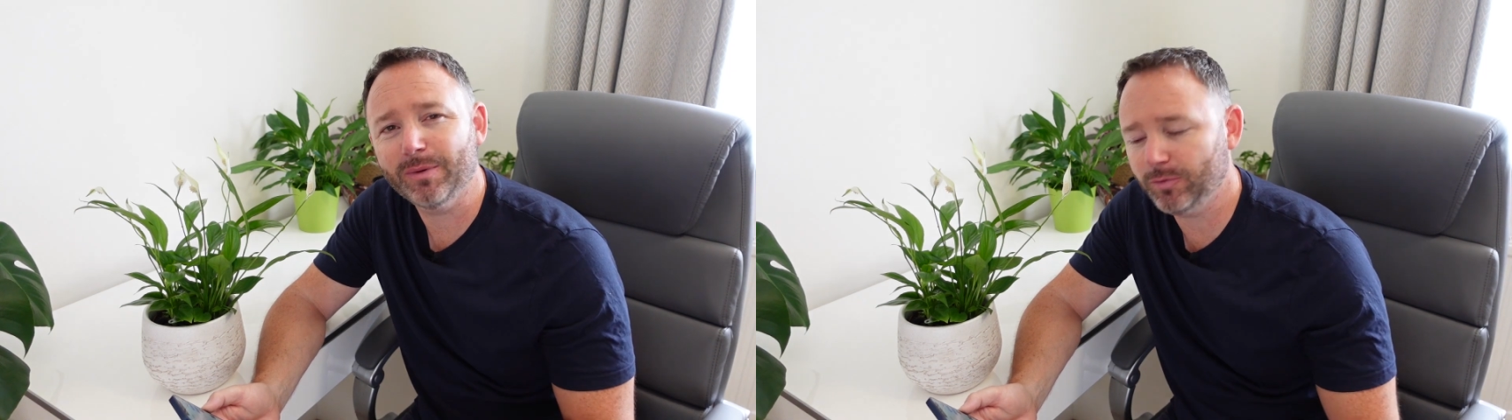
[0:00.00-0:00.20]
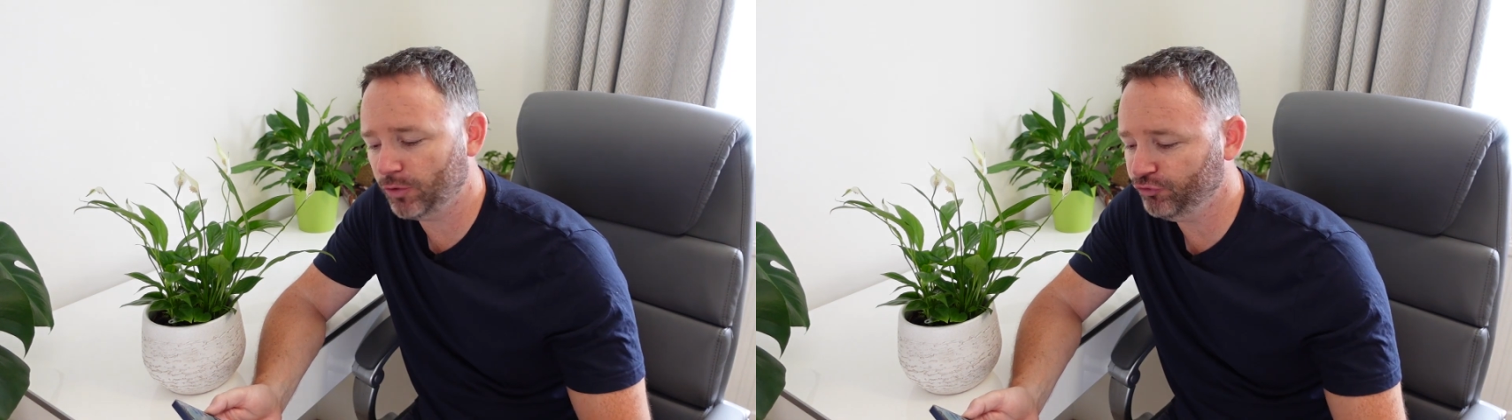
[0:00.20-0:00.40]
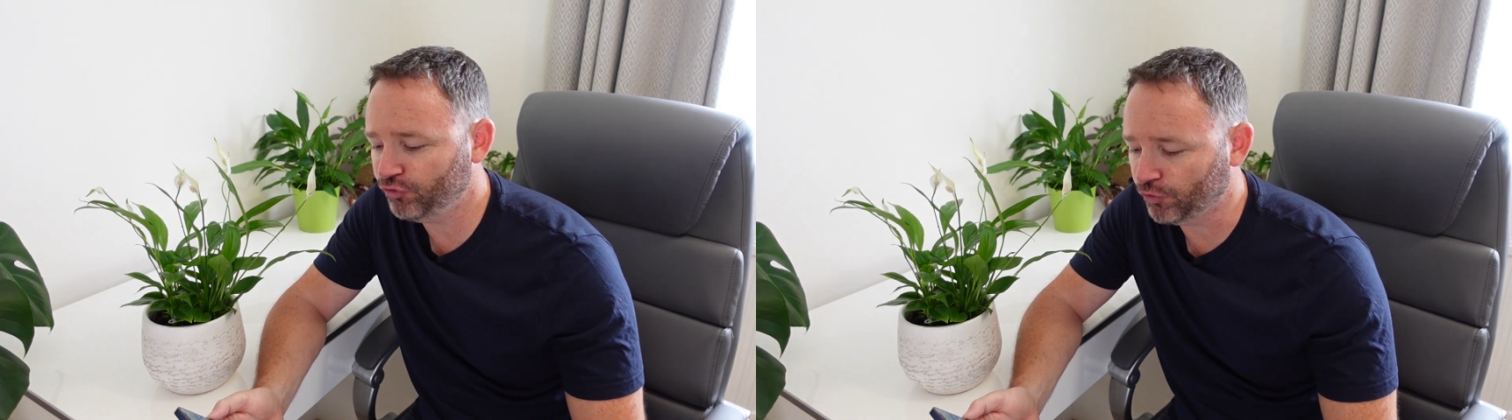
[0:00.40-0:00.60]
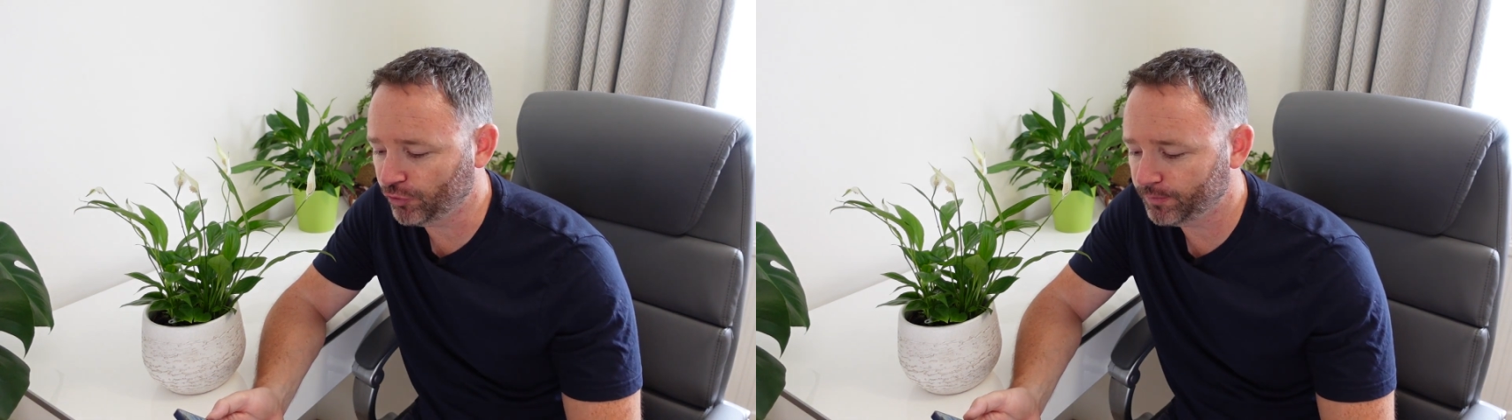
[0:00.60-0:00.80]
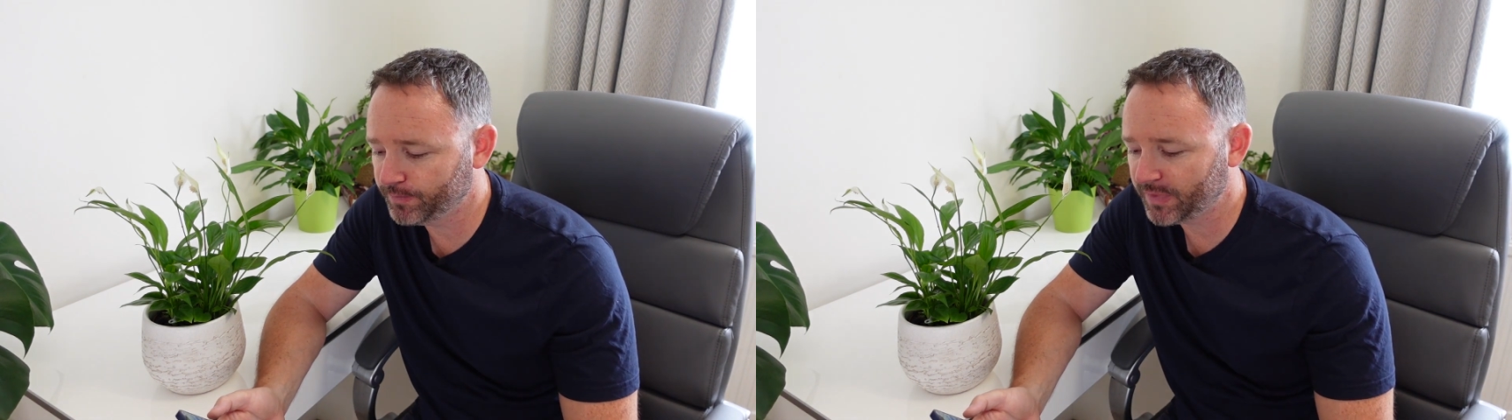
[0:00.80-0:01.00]
I'm not
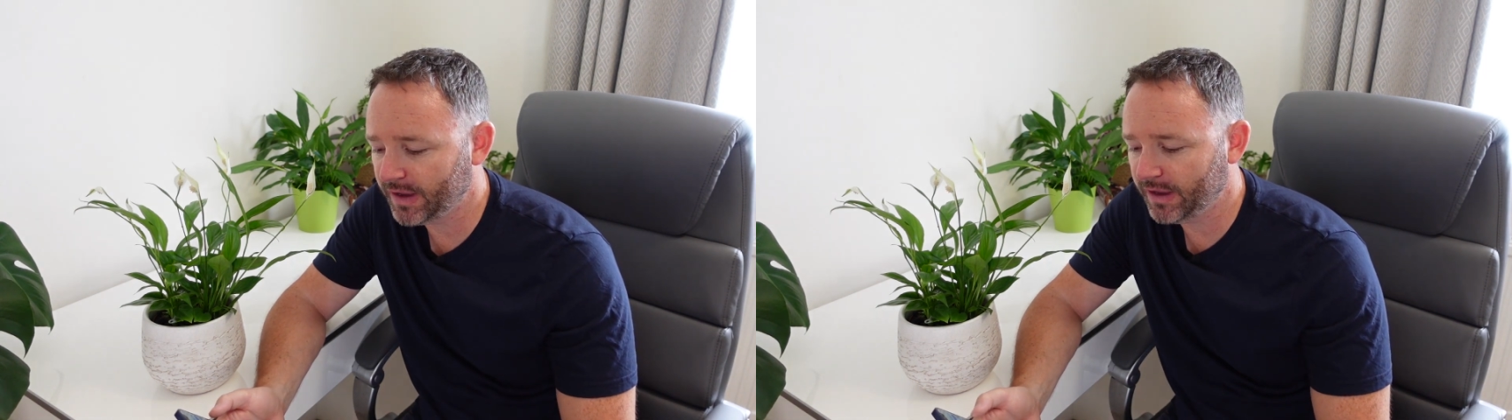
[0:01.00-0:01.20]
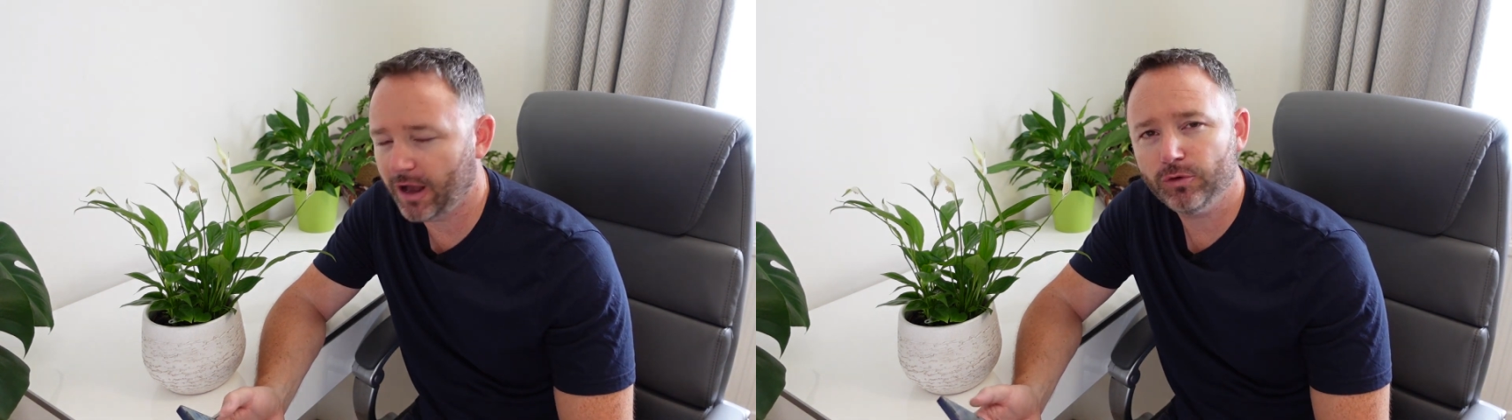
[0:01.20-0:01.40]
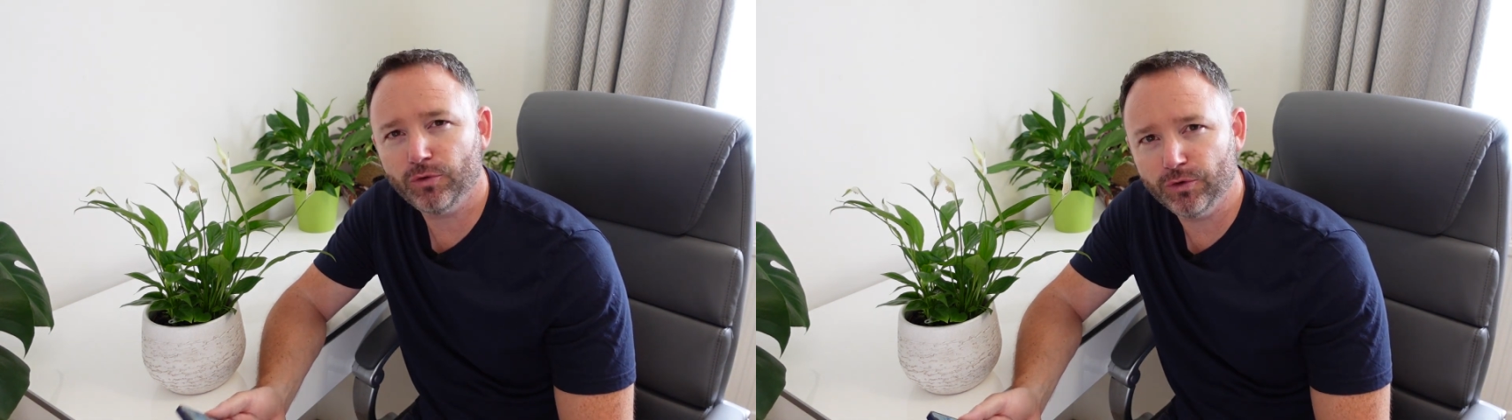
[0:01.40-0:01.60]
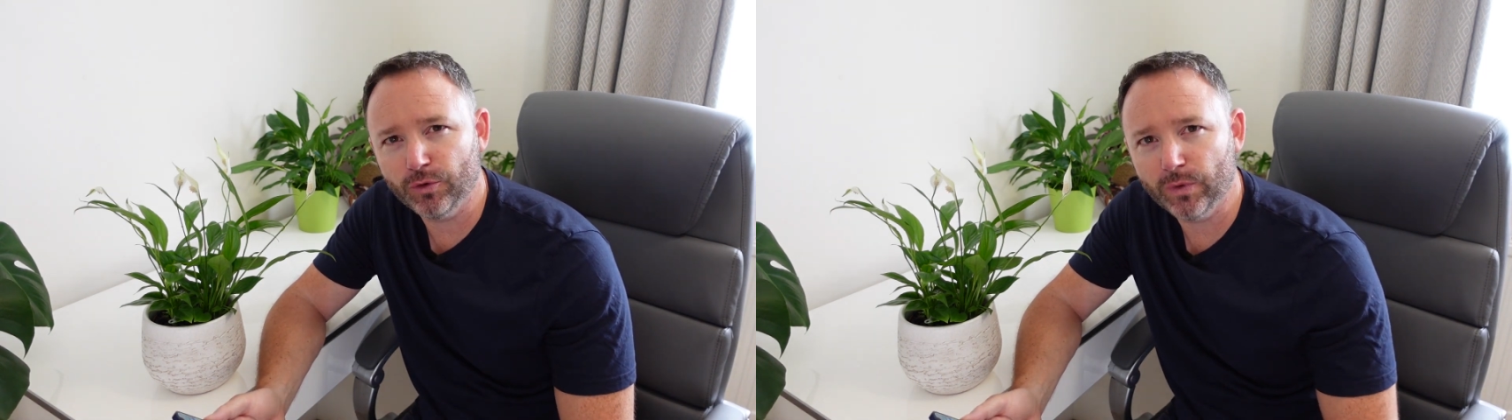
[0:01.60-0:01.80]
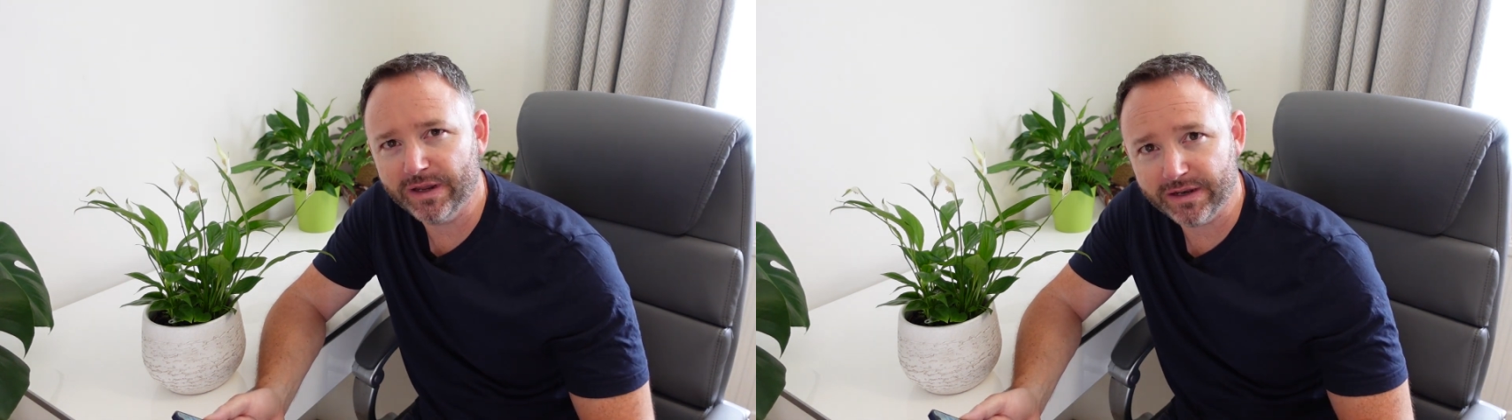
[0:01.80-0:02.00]
sure. I'll call you
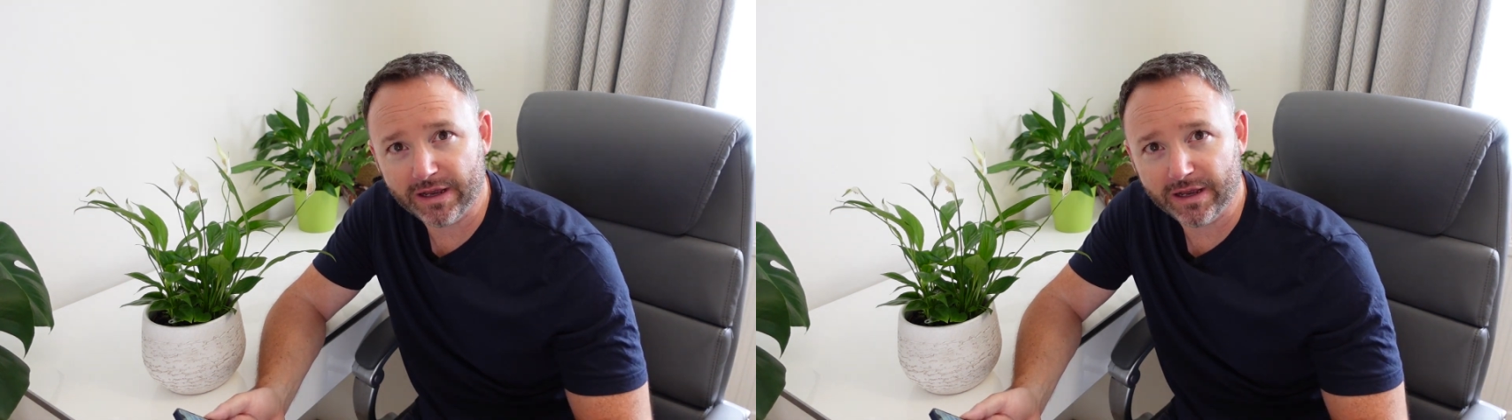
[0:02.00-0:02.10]
Whitney.